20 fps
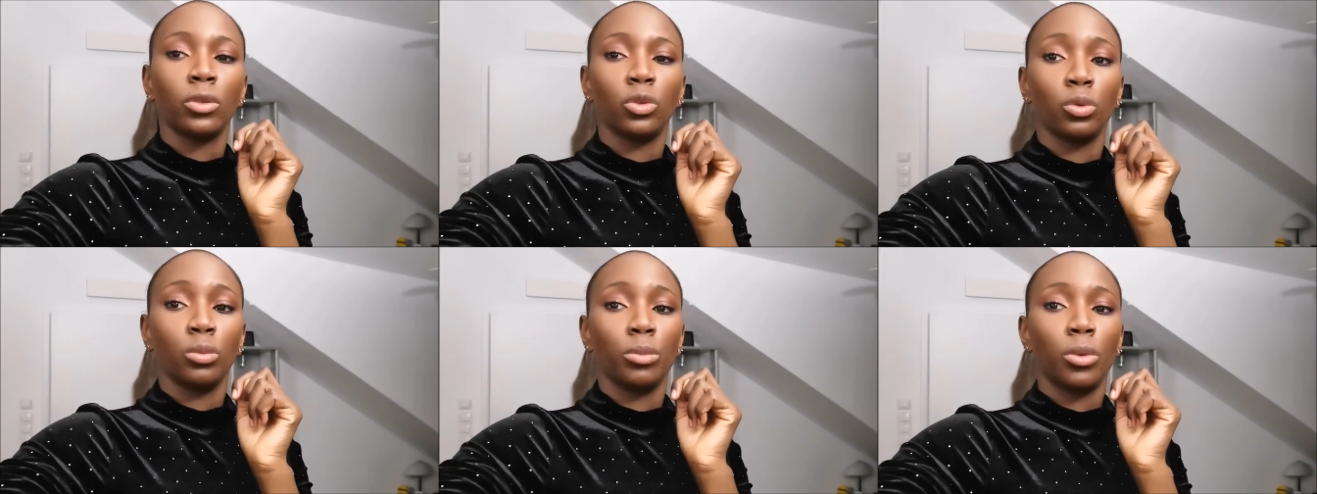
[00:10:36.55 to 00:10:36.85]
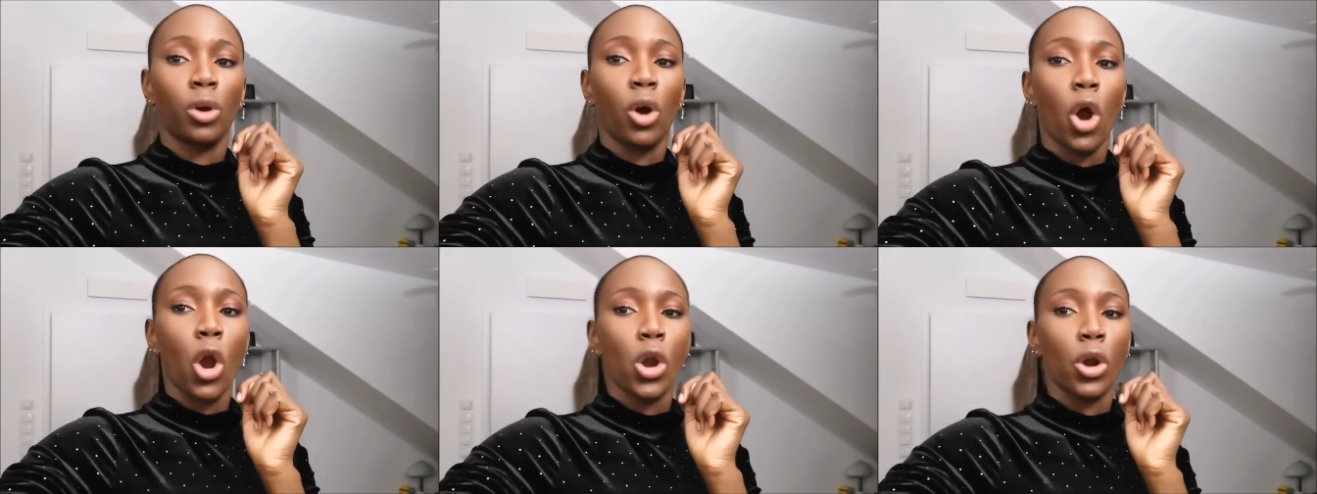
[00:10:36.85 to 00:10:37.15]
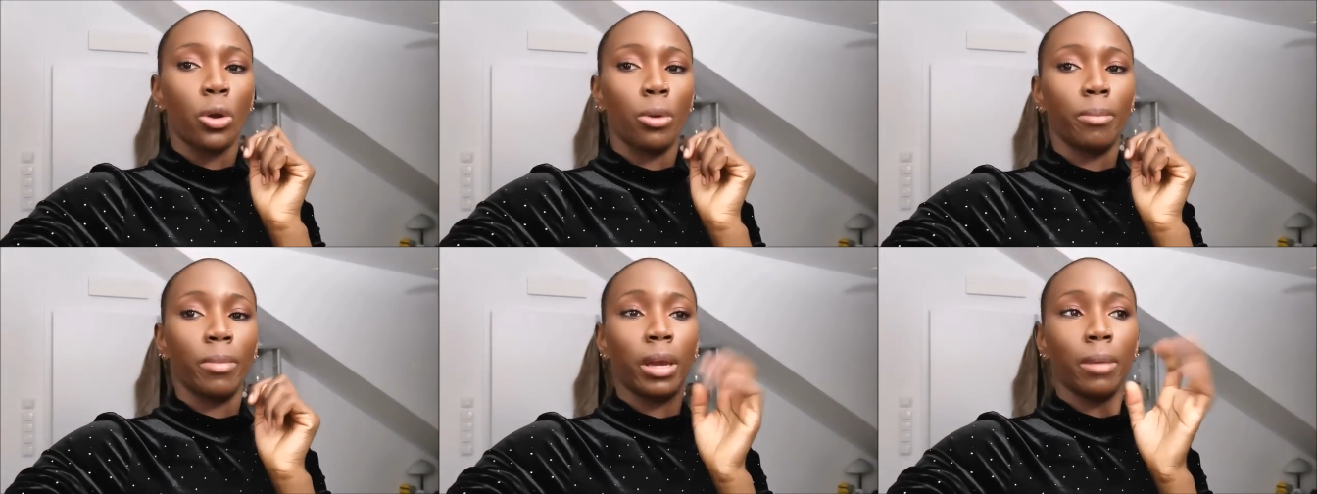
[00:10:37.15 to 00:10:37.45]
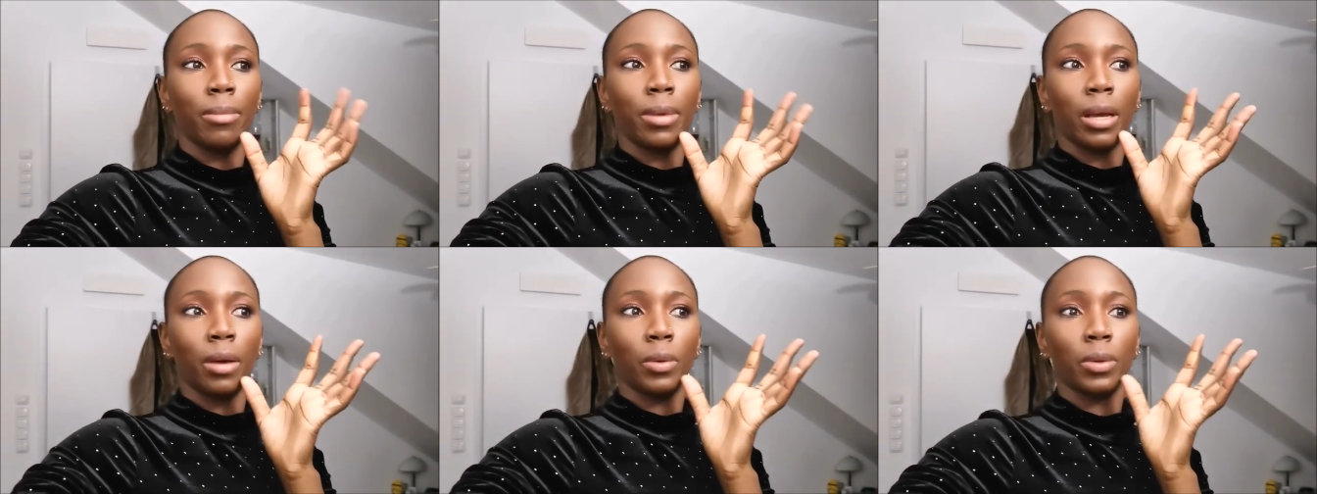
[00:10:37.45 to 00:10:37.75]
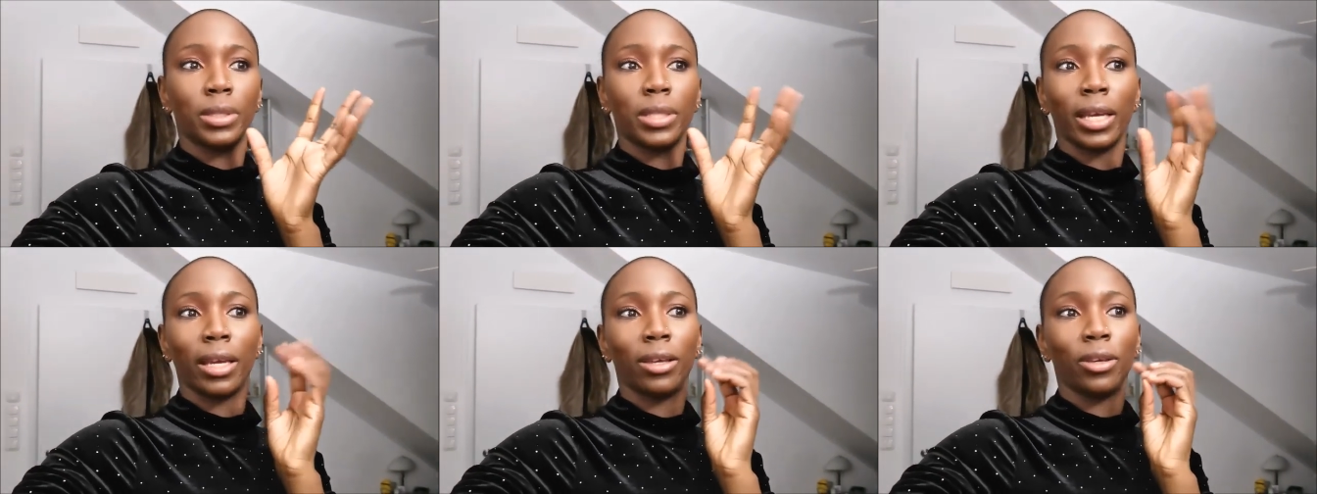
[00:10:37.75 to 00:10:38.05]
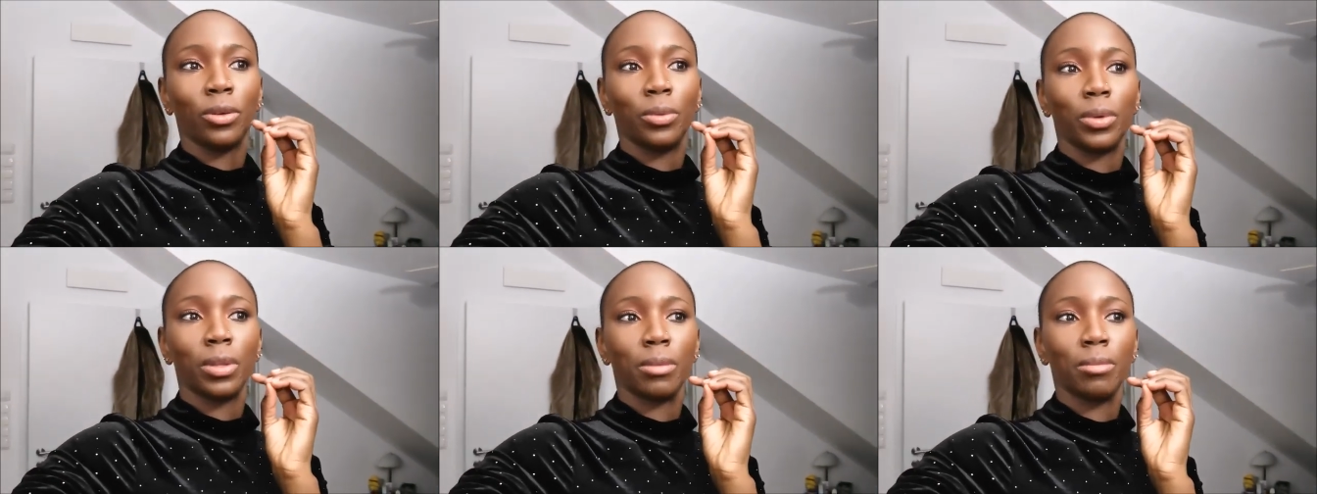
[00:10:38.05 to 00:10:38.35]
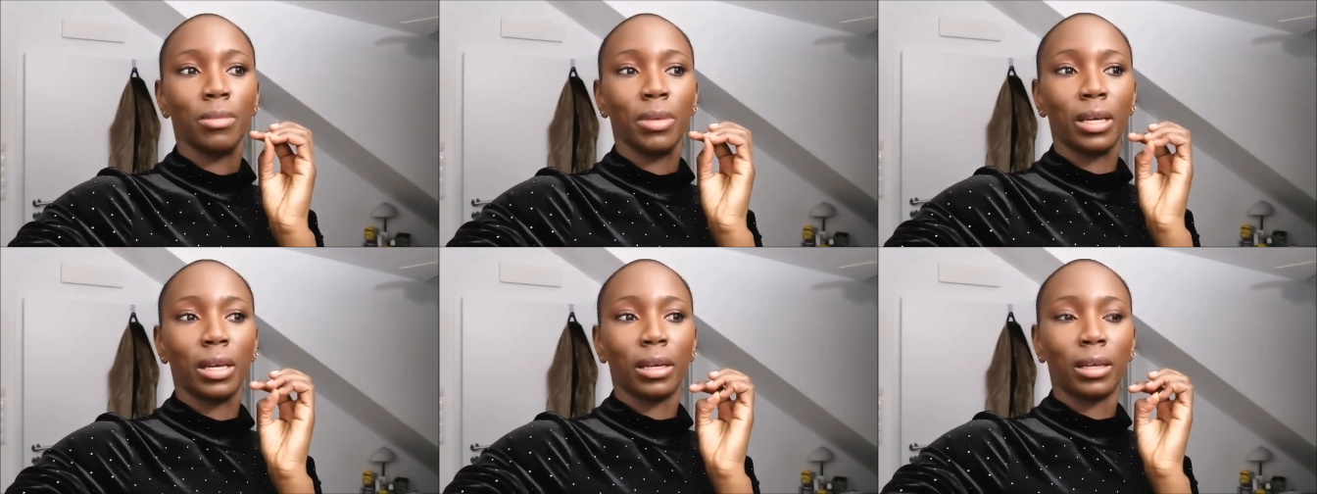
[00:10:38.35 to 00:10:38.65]
tomorrow. Maybe I will take you with
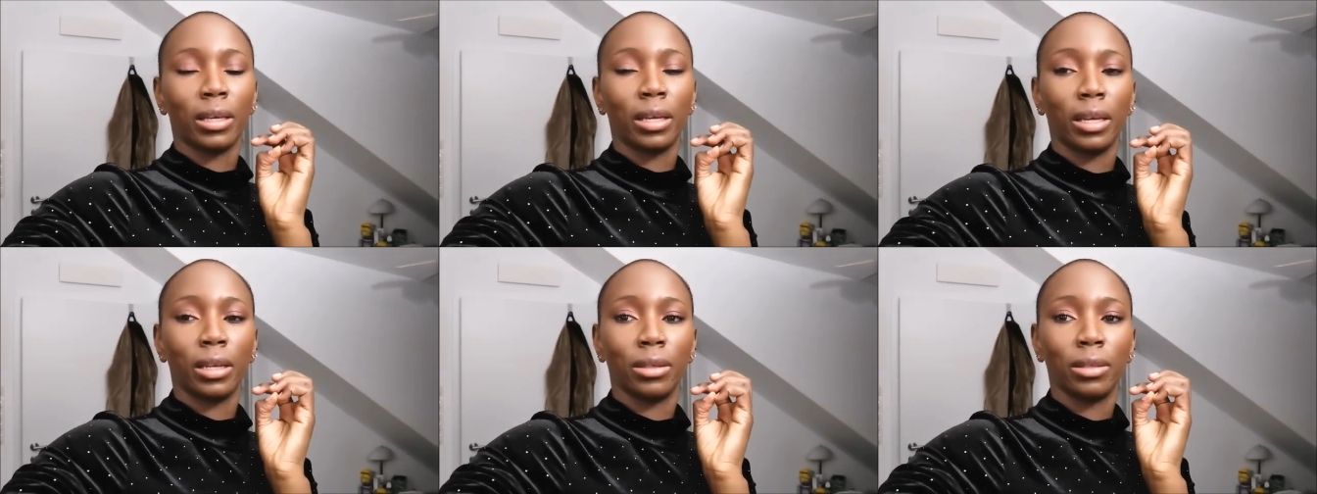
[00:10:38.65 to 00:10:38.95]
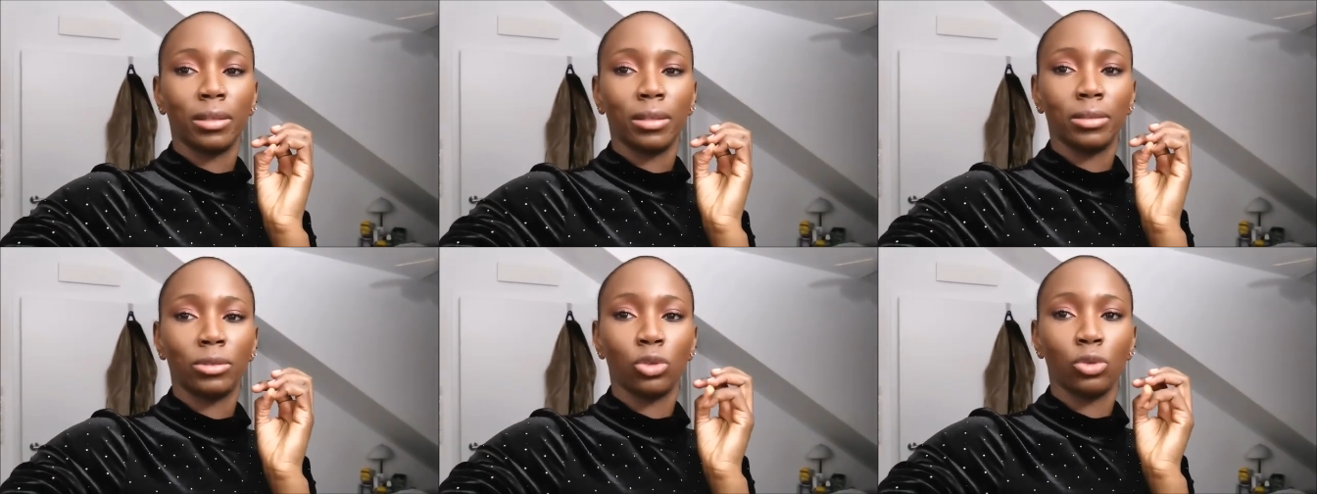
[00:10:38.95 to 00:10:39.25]
me again.